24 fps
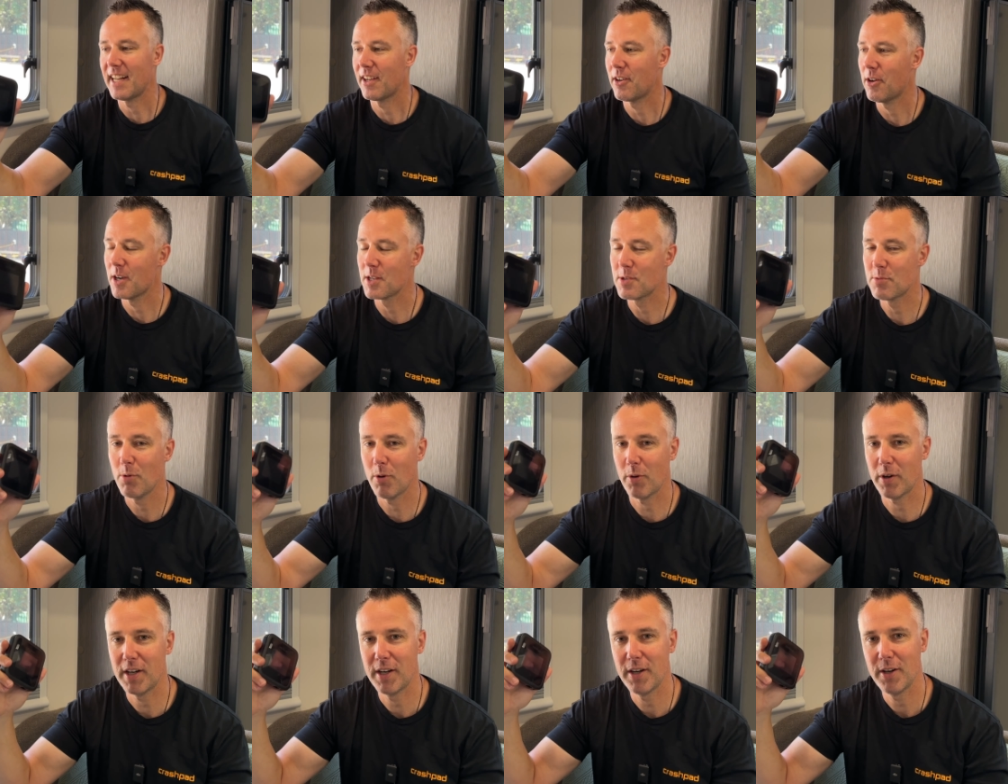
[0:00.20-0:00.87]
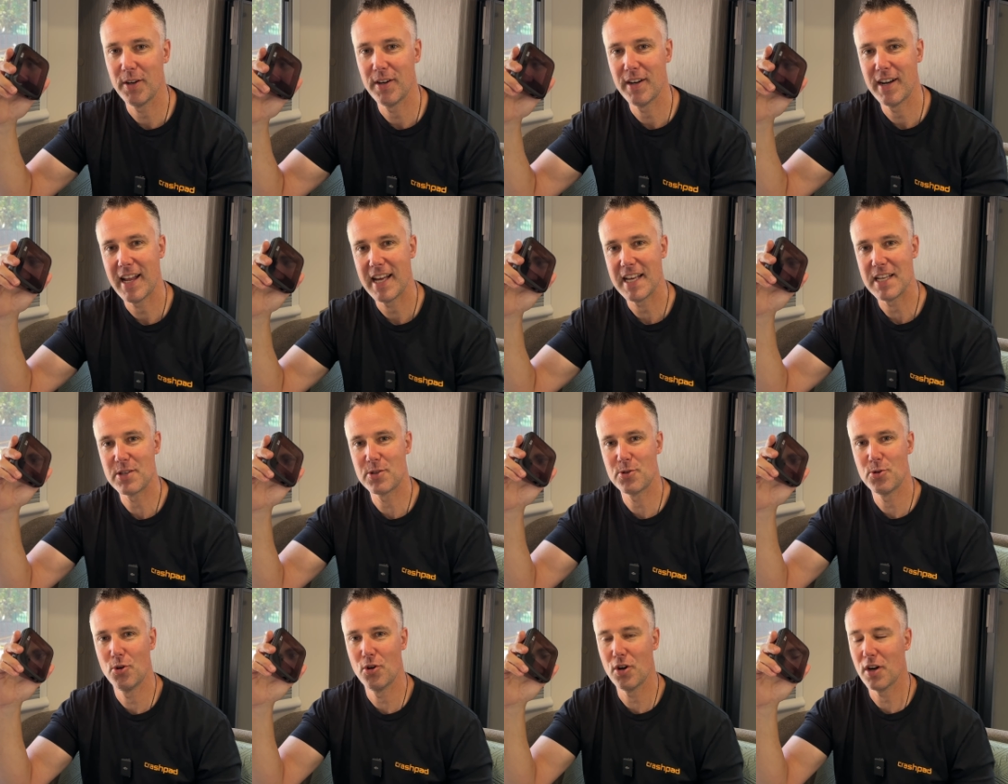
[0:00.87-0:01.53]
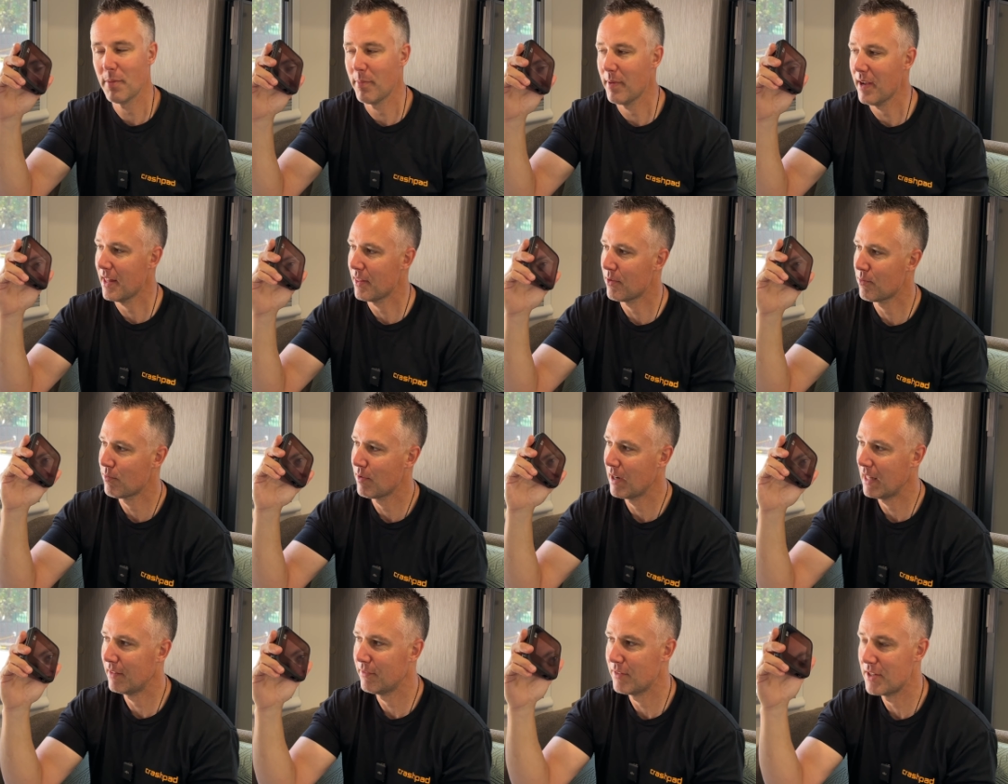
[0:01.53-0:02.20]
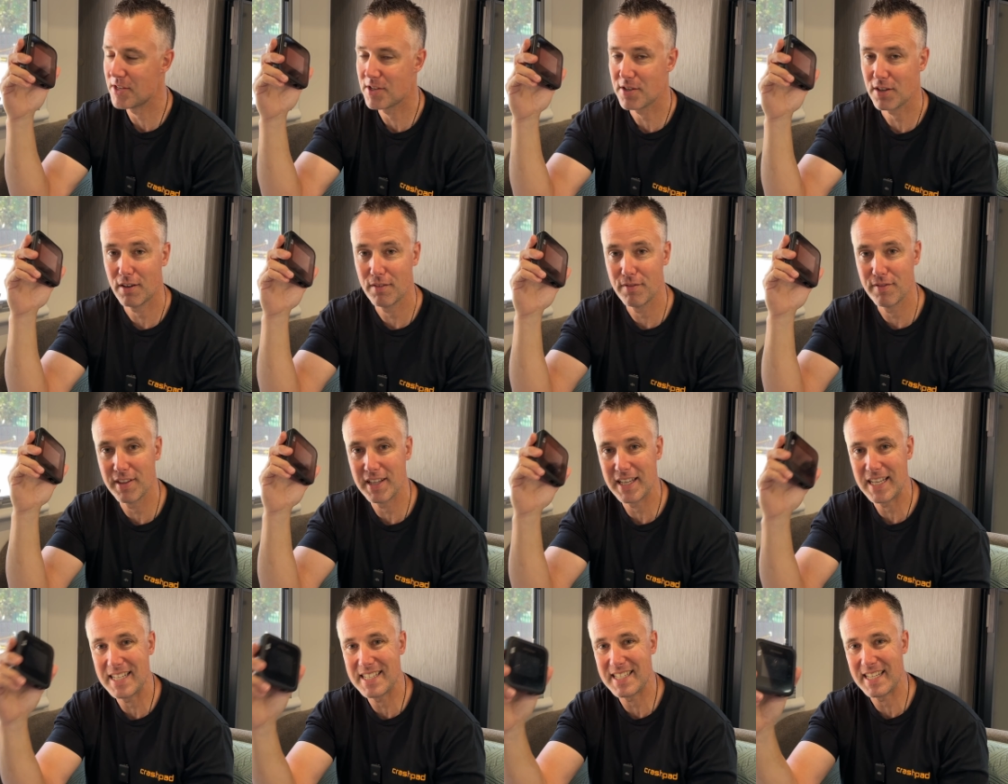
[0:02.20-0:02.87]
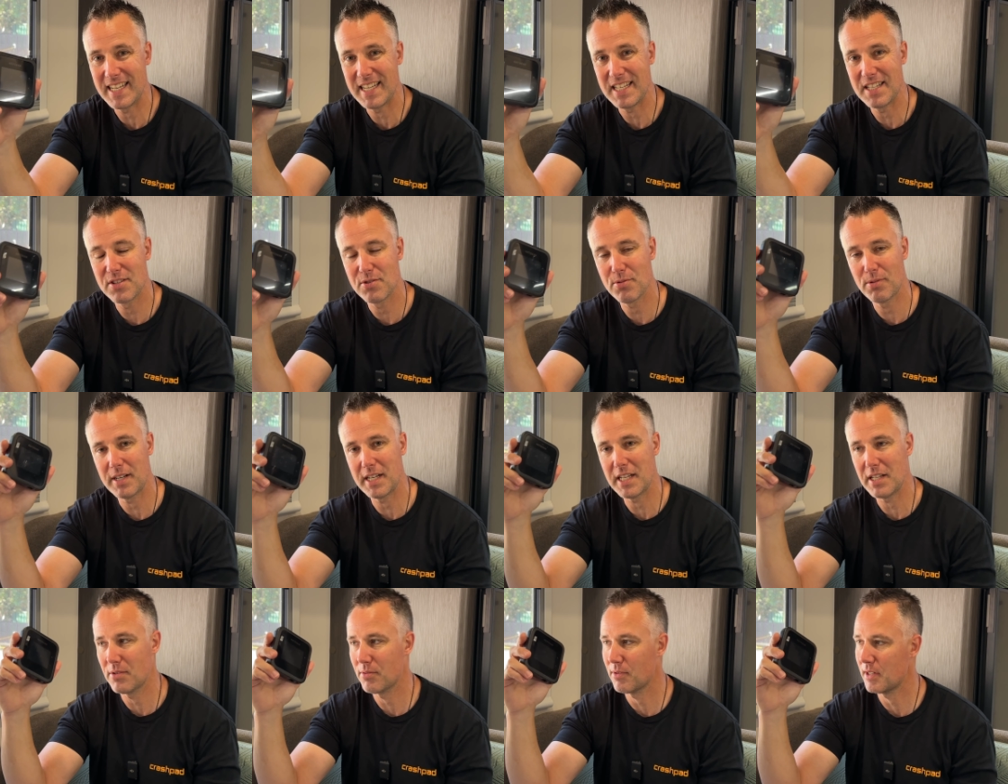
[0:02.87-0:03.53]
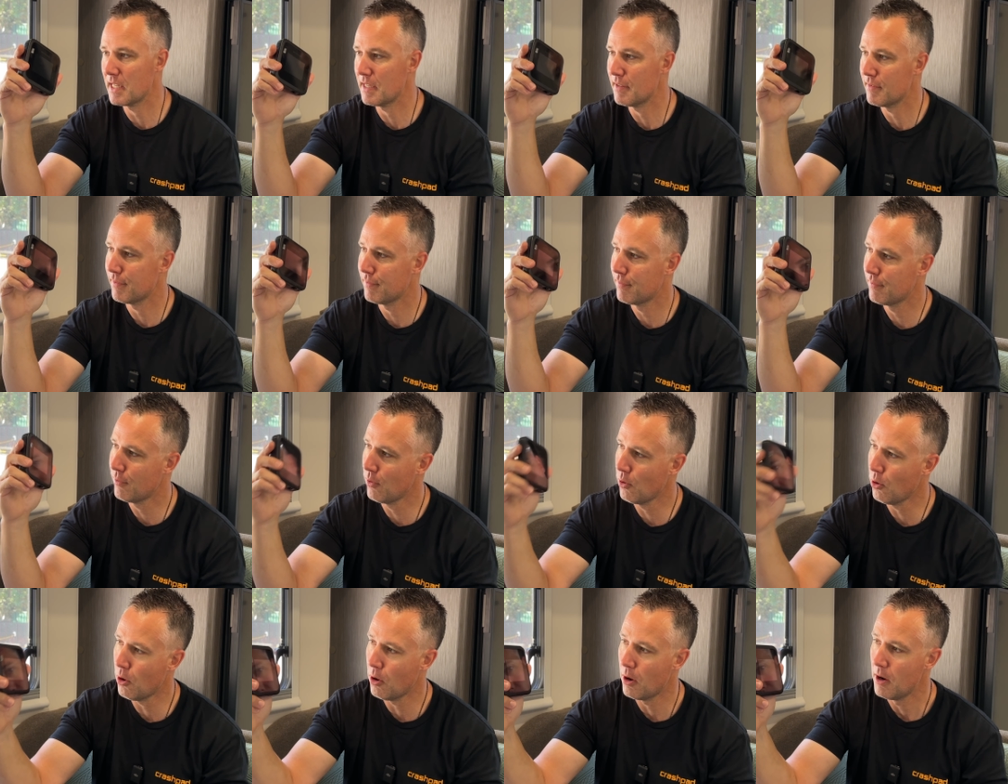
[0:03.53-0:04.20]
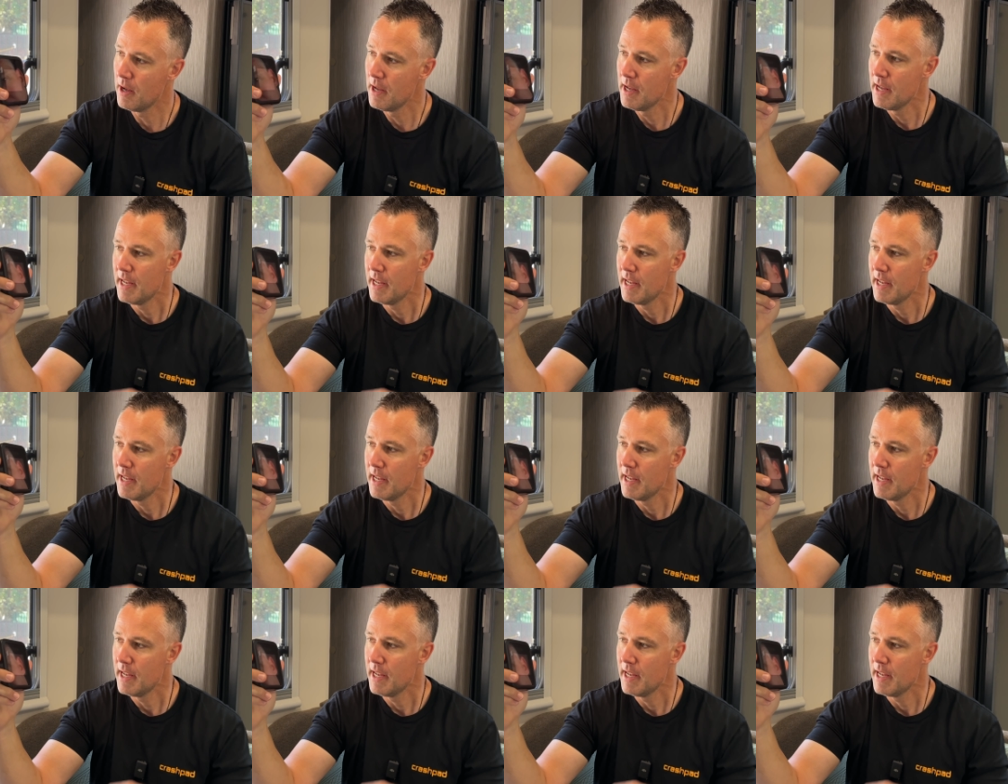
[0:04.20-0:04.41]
guys, what we're going to do today is talk about the relevance of these in 2024.